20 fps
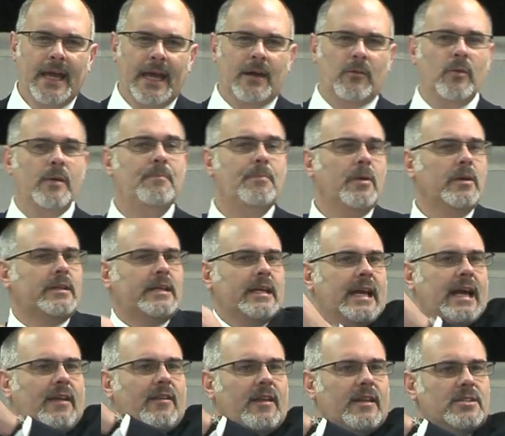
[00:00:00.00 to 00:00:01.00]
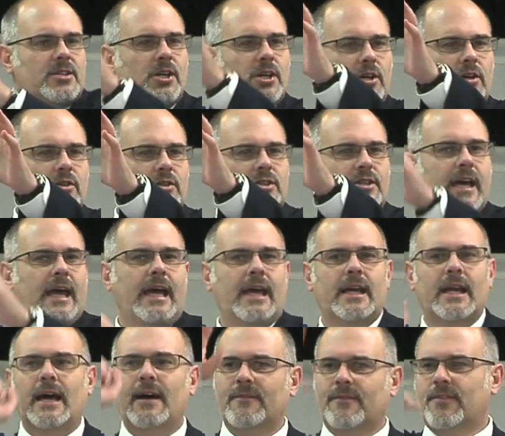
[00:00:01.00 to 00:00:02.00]
And we put together this huge day,
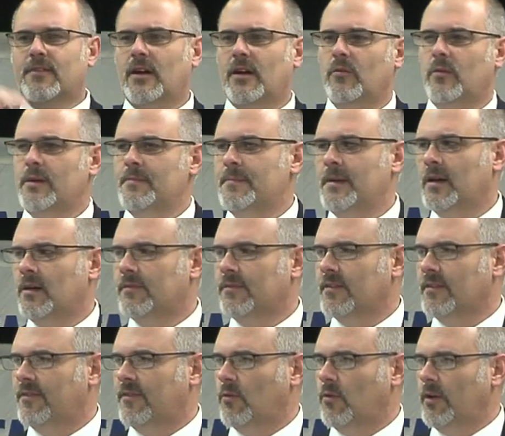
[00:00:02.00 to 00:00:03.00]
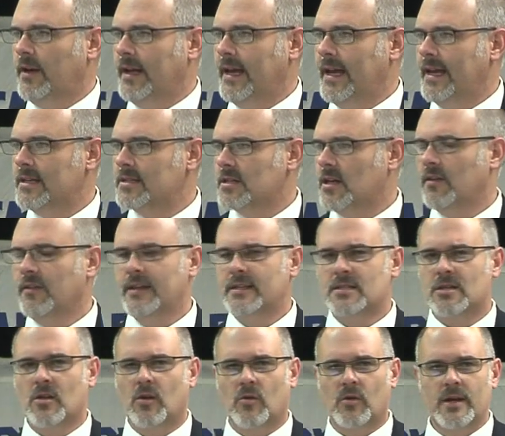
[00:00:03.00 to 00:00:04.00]
and out front we built for 4 days all
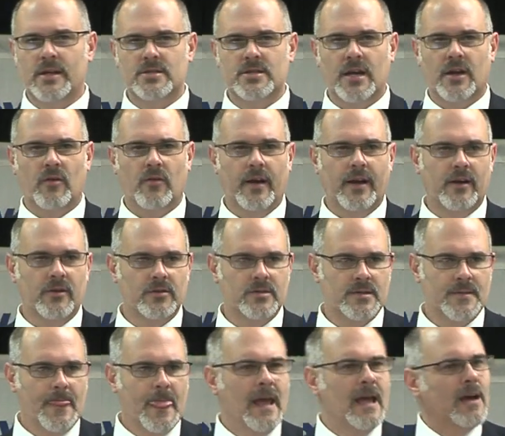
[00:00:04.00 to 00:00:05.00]
these chlorine generators.